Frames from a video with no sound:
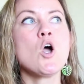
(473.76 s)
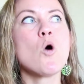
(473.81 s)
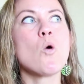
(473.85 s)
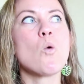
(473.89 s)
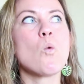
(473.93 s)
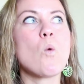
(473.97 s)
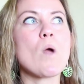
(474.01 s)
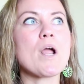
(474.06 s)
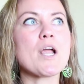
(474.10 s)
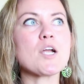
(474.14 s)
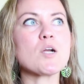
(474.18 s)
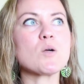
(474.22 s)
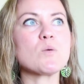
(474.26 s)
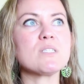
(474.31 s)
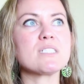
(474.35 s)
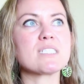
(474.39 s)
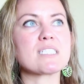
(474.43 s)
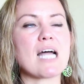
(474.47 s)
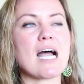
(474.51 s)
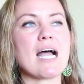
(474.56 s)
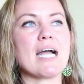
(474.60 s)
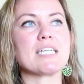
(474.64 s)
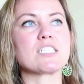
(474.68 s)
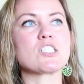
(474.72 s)
Where was
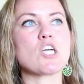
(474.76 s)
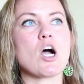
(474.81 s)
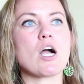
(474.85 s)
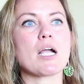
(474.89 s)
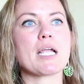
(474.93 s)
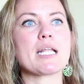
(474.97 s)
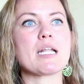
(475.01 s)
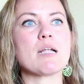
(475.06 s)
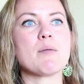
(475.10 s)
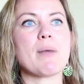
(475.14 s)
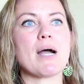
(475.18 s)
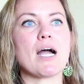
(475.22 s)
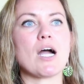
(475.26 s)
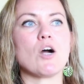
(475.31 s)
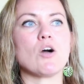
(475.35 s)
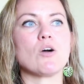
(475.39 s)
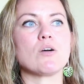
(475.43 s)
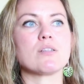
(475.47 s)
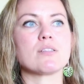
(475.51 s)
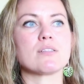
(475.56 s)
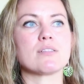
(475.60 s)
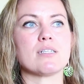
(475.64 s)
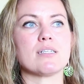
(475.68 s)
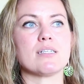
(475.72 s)
I talking
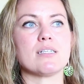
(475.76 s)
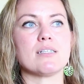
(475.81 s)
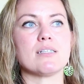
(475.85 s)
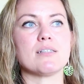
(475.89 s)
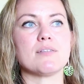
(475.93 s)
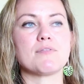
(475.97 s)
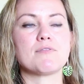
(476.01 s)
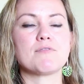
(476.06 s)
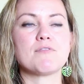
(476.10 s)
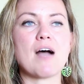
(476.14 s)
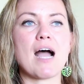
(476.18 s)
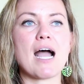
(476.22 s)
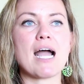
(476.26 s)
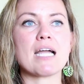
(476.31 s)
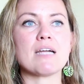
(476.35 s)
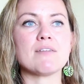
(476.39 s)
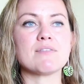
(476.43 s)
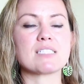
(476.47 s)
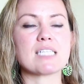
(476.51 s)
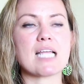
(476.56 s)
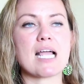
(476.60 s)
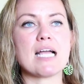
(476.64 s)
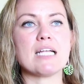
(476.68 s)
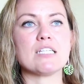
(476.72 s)
about the
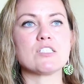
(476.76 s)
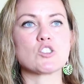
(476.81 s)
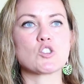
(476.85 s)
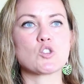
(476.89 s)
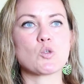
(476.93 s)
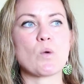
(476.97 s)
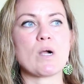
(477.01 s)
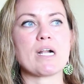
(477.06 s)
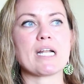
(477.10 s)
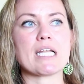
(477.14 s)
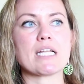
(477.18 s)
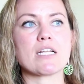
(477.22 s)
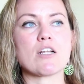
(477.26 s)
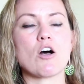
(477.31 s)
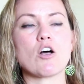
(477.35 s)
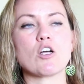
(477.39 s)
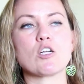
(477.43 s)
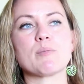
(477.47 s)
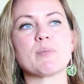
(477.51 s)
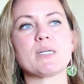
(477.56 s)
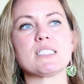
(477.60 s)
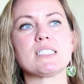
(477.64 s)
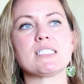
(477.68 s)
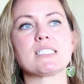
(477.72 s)
$5, $10,
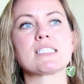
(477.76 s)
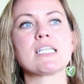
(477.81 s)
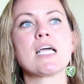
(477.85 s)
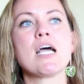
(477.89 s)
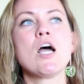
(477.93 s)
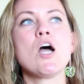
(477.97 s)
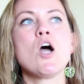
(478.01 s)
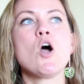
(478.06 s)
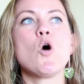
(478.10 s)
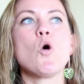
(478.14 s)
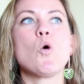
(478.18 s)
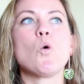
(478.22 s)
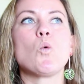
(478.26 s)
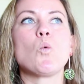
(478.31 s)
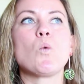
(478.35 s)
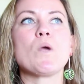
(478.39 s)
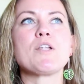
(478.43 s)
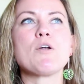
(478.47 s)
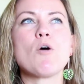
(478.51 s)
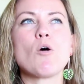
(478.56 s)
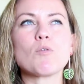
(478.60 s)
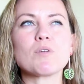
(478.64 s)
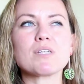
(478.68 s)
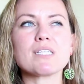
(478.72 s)
$20 bills? We
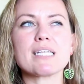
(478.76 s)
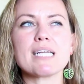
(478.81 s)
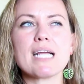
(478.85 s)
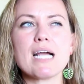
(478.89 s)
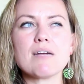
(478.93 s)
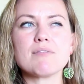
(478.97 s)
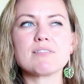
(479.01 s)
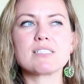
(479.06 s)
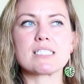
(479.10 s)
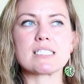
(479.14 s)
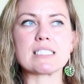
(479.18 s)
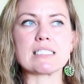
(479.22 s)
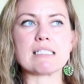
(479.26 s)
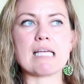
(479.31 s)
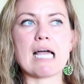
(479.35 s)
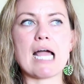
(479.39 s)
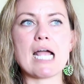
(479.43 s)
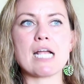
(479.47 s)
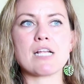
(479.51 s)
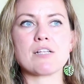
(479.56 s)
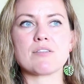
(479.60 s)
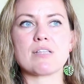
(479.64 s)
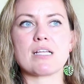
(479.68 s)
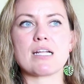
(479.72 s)
don't really have
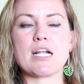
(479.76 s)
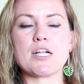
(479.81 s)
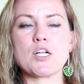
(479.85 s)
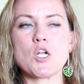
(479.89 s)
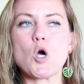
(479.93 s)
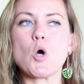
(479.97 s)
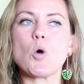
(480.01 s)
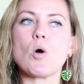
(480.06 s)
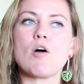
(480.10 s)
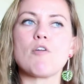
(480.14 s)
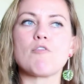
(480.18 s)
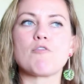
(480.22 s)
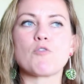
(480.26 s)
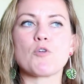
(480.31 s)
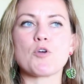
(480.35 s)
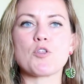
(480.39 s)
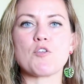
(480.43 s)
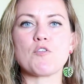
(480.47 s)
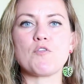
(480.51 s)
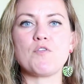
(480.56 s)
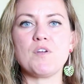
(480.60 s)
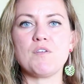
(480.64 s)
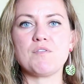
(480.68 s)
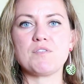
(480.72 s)
slang that I know of for
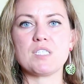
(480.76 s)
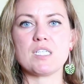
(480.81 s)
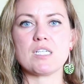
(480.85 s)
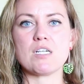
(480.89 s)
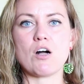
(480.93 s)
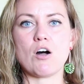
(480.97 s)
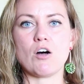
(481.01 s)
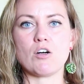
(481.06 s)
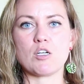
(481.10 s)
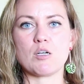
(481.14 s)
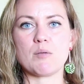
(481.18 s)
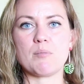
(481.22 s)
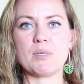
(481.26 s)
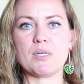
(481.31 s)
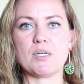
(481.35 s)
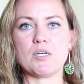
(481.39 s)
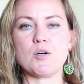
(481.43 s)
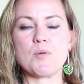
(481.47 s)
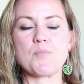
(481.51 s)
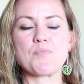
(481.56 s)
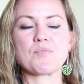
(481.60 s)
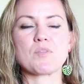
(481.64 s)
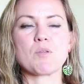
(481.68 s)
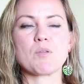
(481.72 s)
the $50 bill,